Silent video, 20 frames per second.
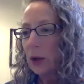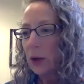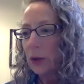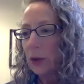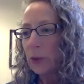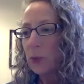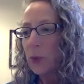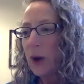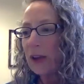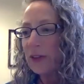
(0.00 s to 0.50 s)

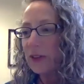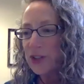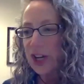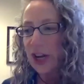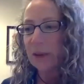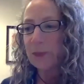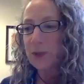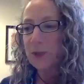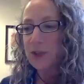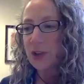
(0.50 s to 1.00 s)
the way the
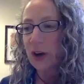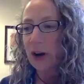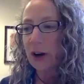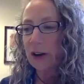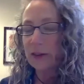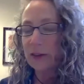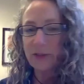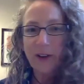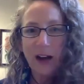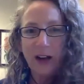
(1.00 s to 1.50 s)
chapters are,
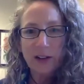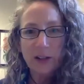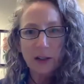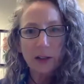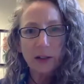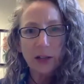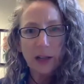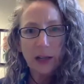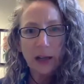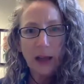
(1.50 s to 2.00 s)
in fact,
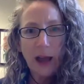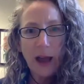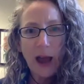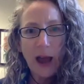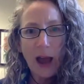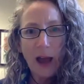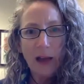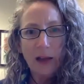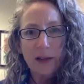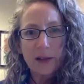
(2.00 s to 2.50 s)
looking
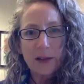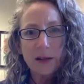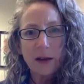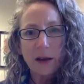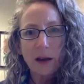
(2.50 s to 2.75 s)
at